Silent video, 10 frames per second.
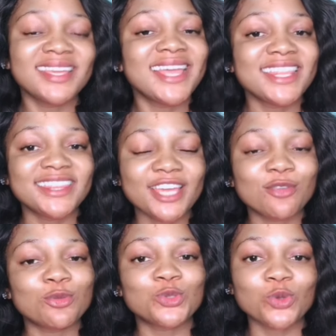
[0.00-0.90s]
thank you
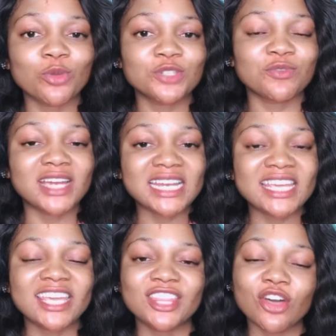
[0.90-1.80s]
so much for
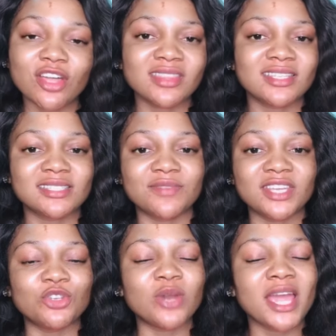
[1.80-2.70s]
clicking on this video.
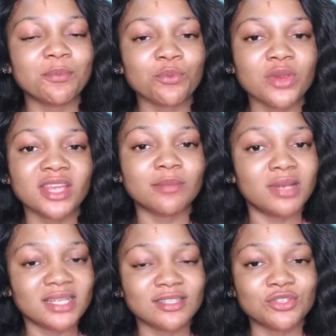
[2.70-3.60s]
I pray it
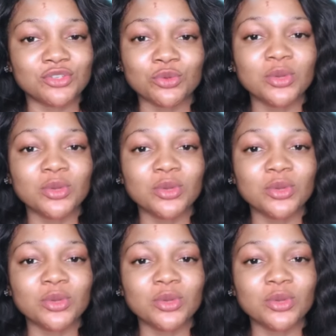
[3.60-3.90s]
blesses you